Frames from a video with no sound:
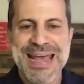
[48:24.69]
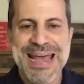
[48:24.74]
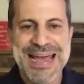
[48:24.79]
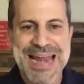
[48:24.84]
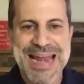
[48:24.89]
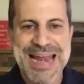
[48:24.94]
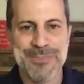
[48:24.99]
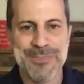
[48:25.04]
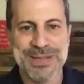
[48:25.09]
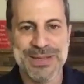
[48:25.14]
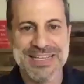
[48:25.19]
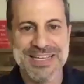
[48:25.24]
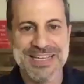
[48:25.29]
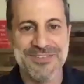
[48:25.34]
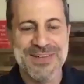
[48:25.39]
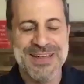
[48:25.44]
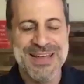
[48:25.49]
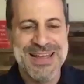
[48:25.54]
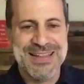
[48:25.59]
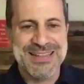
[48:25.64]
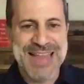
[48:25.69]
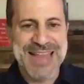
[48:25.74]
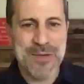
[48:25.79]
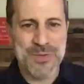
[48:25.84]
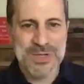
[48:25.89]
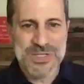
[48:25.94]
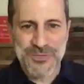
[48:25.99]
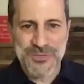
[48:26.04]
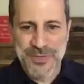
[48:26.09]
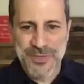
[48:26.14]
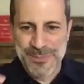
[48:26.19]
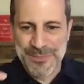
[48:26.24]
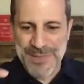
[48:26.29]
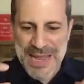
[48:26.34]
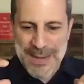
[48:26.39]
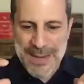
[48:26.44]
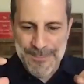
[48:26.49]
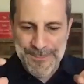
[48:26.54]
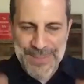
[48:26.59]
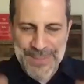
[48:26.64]
And I believe that was from
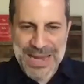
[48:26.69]
like